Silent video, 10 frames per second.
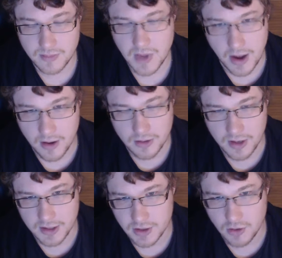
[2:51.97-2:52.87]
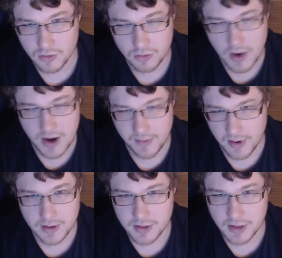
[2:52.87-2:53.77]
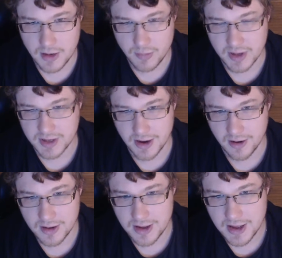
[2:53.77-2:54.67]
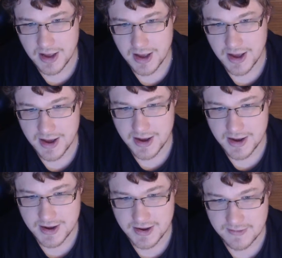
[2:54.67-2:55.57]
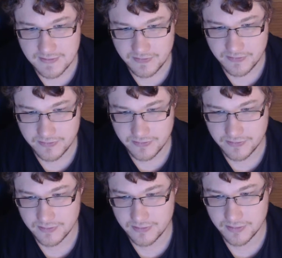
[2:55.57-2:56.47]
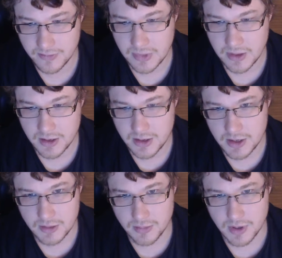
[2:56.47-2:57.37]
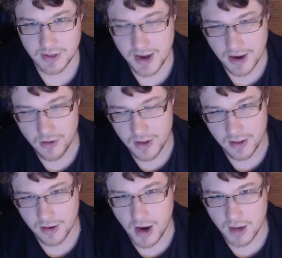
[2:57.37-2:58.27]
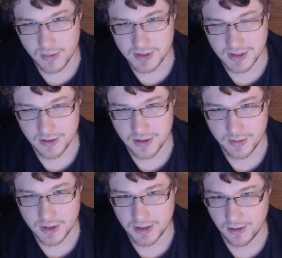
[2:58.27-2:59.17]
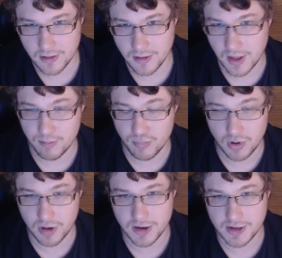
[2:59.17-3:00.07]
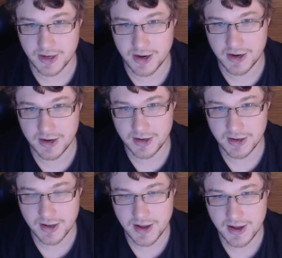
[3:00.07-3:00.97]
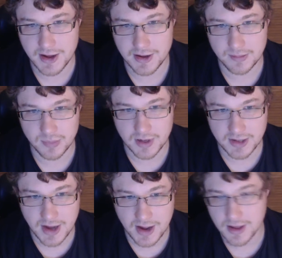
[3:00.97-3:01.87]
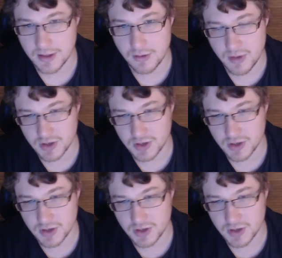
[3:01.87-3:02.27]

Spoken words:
yeah, okay, so whatever, not a big deal. Um, but yeah, all the other goblins, they basically look like boogers. But I think they were